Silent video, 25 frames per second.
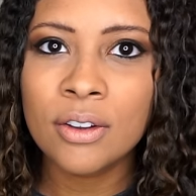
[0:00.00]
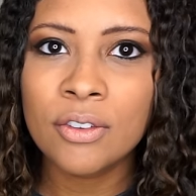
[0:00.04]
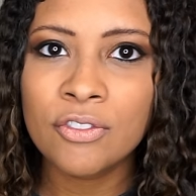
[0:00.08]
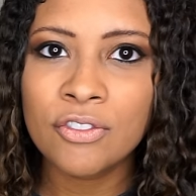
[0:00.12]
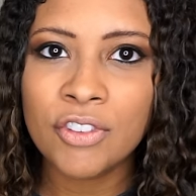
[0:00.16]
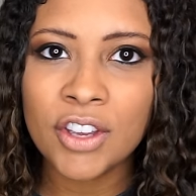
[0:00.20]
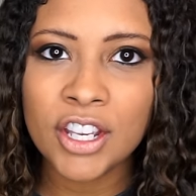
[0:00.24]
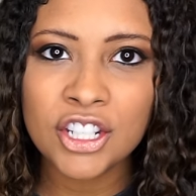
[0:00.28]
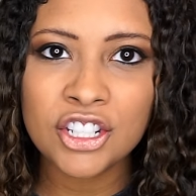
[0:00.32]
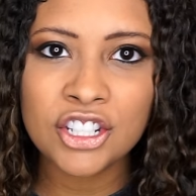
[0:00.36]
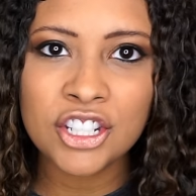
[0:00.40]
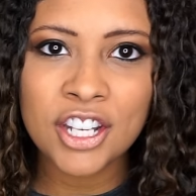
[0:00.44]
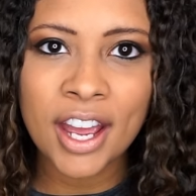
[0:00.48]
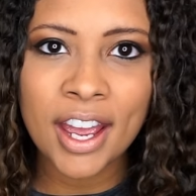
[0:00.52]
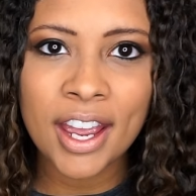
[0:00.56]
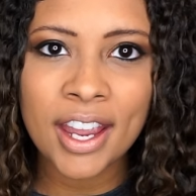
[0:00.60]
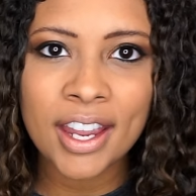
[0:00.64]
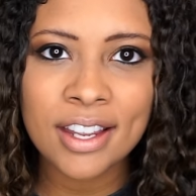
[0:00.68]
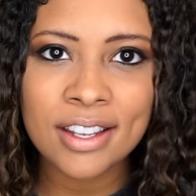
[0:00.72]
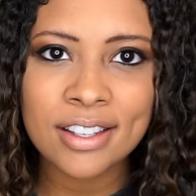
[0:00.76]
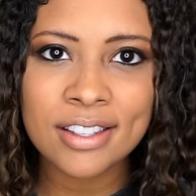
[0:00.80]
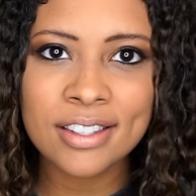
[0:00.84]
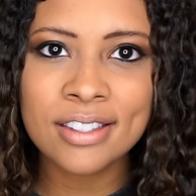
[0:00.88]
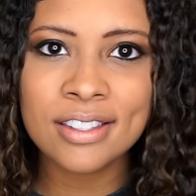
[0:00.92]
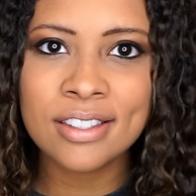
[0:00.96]
fish
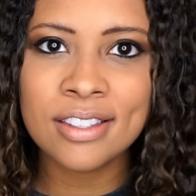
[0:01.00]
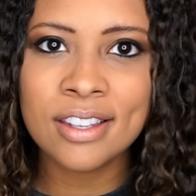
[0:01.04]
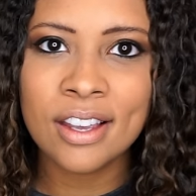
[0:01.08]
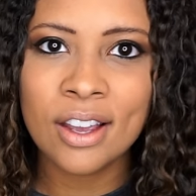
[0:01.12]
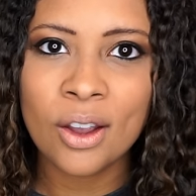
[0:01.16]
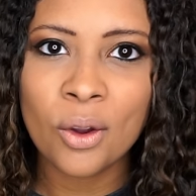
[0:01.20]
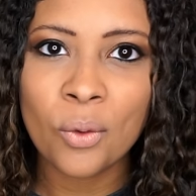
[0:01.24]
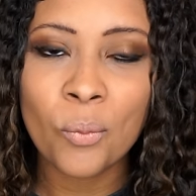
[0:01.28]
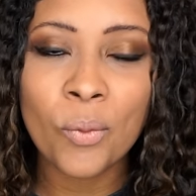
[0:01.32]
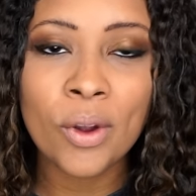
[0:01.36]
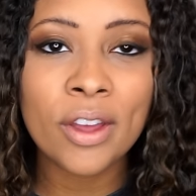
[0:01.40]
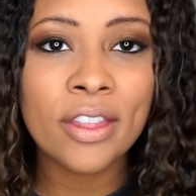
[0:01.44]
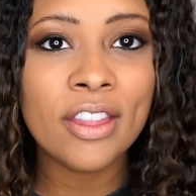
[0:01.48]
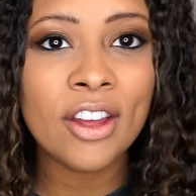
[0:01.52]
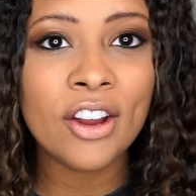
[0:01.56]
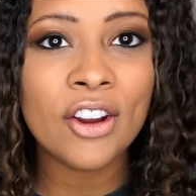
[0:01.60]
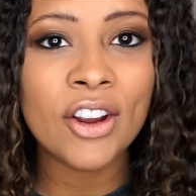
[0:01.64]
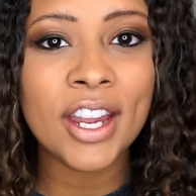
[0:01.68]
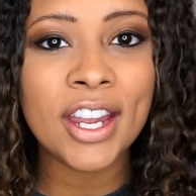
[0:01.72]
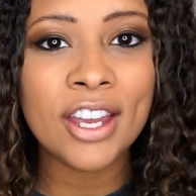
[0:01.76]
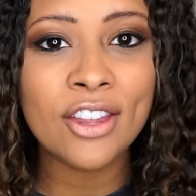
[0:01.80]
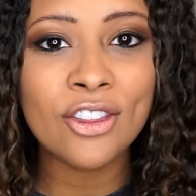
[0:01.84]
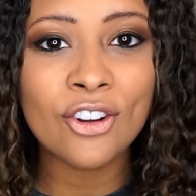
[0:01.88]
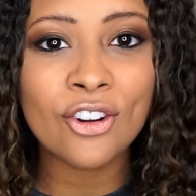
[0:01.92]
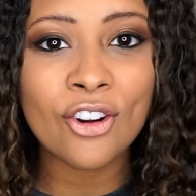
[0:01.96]
tanks when they're
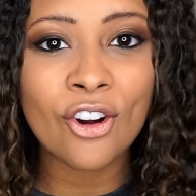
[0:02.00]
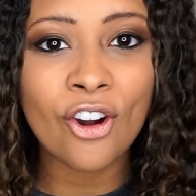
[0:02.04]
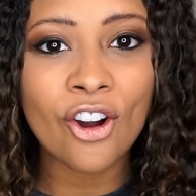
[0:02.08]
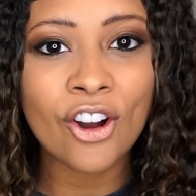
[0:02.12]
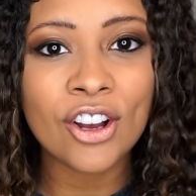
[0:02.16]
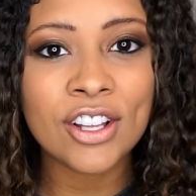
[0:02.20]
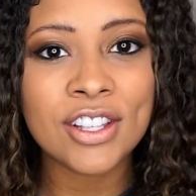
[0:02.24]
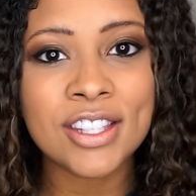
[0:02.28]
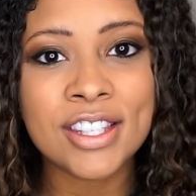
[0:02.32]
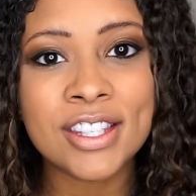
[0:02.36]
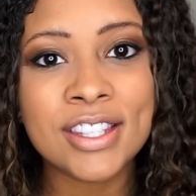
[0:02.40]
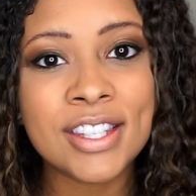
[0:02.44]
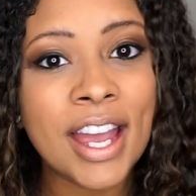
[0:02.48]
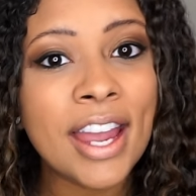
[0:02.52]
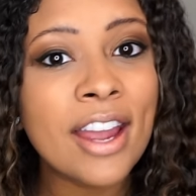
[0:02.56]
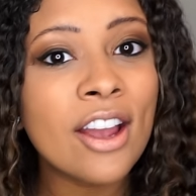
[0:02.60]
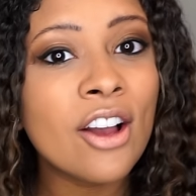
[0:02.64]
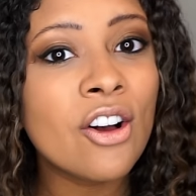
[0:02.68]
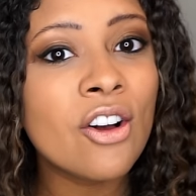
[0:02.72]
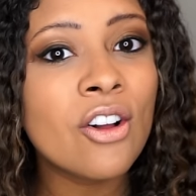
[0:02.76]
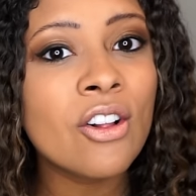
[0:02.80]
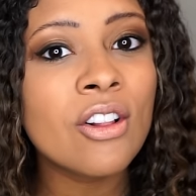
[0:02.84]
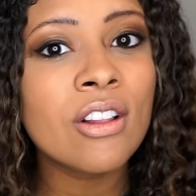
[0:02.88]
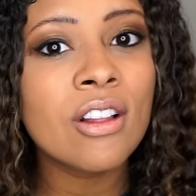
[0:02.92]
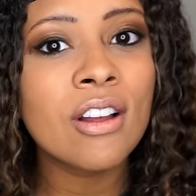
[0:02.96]
either on
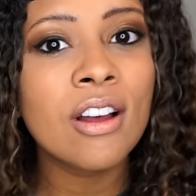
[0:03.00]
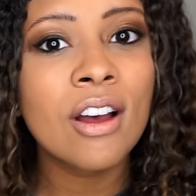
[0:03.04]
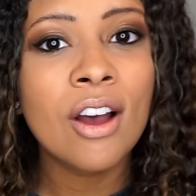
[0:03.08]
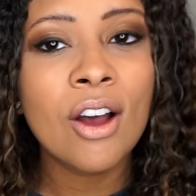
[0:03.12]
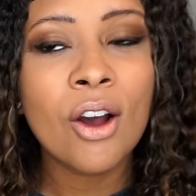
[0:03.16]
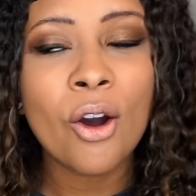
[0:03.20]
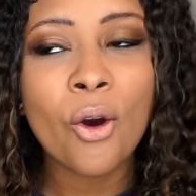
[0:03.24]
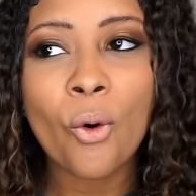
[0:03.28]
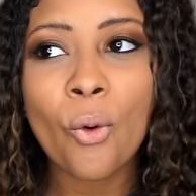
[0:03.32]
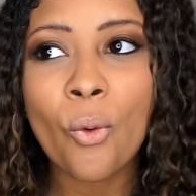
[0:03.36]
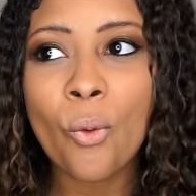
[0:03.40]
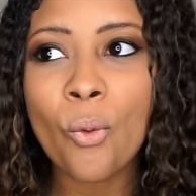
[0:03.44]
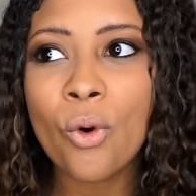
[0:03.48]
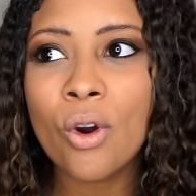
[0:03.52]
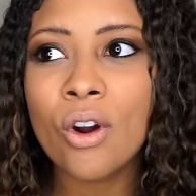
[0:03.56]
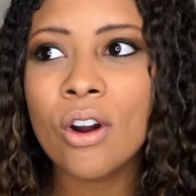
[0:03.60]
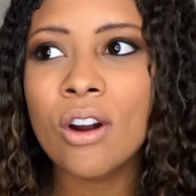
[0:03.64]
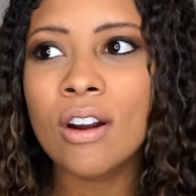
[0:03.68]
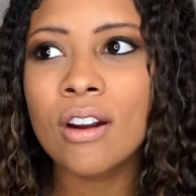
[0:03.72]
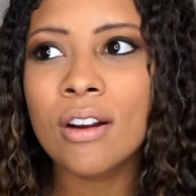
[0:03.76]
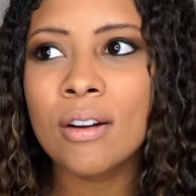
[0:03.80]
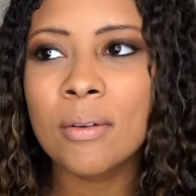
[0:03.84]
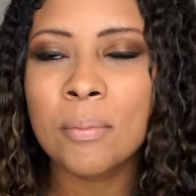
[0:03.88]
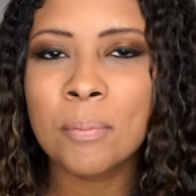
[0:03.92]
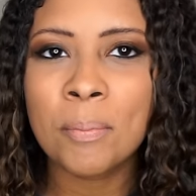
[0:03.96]
sale
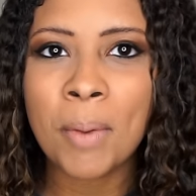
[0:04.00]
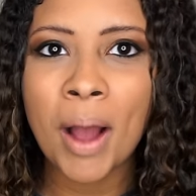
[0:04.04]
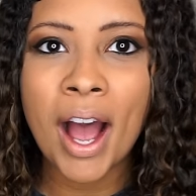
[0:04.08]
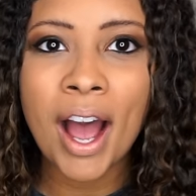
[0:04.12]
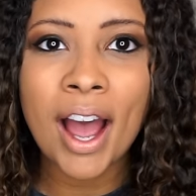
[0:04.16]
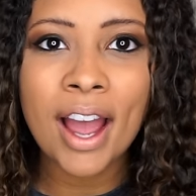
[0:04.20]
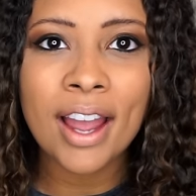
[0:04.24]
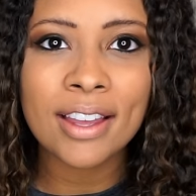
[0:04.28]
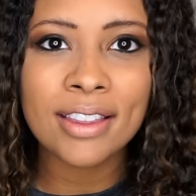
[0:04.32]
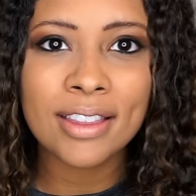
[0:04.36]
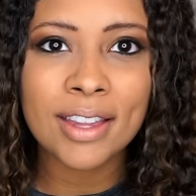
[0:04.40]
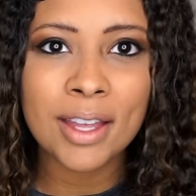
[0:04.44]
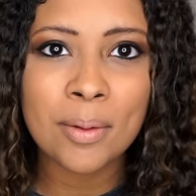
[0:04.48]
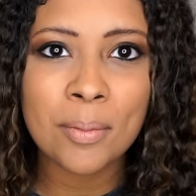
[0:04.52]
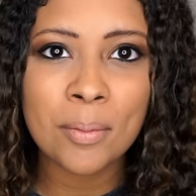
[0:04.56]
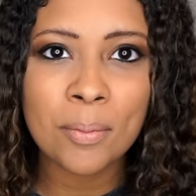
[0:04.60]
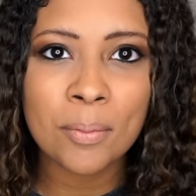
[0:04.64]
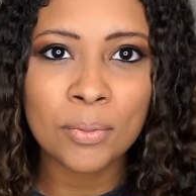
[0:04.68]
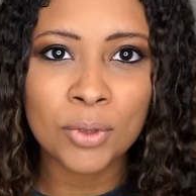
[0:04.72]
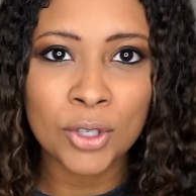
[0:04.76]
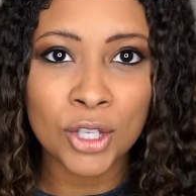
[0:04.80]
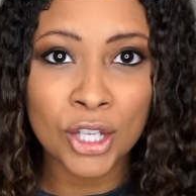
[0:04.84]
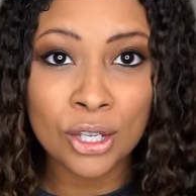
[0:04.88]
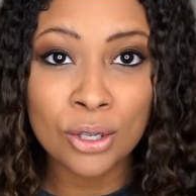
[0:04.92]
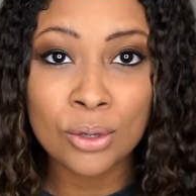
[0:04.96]
or buying
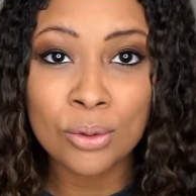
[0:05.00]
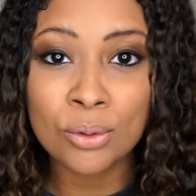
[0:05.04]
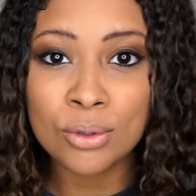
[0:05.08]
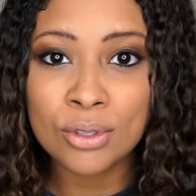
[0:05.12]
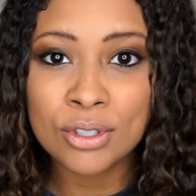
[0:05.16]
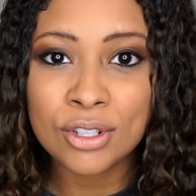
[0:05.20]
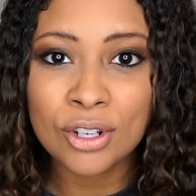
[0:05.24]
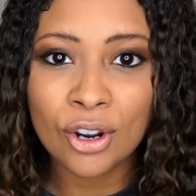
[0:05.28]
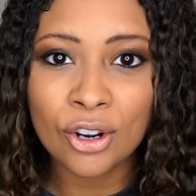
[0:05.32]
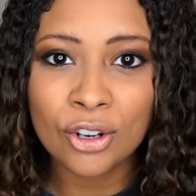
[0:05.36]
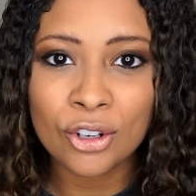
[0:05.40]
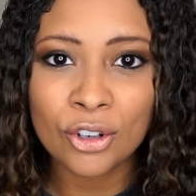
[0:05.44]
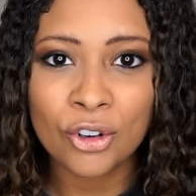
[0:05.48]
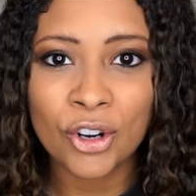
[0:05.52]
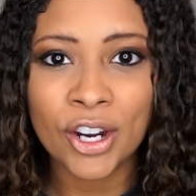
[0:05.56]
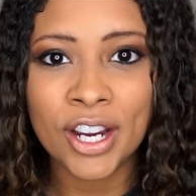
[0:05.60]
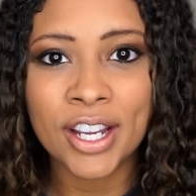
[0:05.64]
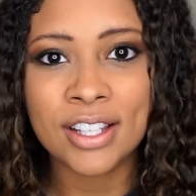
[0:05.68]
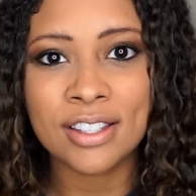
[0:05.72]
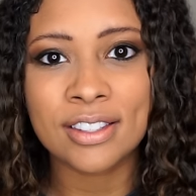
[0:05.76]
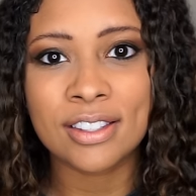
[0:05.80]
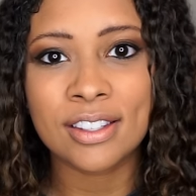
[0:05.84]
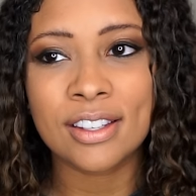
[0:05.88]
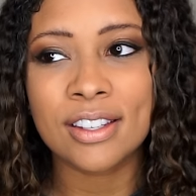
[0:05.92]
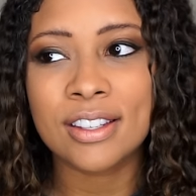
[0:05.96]
them used on
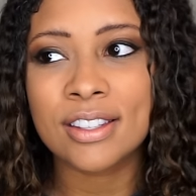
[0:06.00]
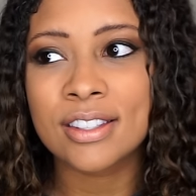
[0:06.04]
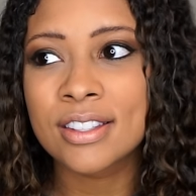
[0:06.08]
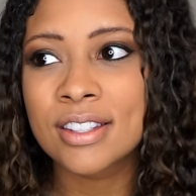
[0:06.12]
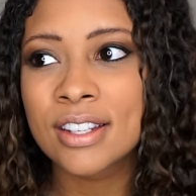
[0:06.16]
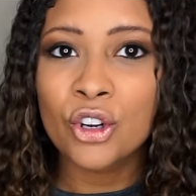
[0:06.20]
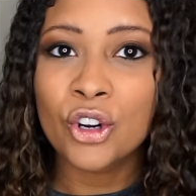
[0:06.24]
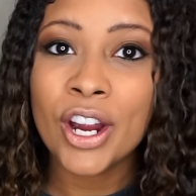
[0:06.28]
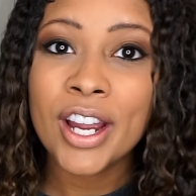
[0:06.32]
Craigslist.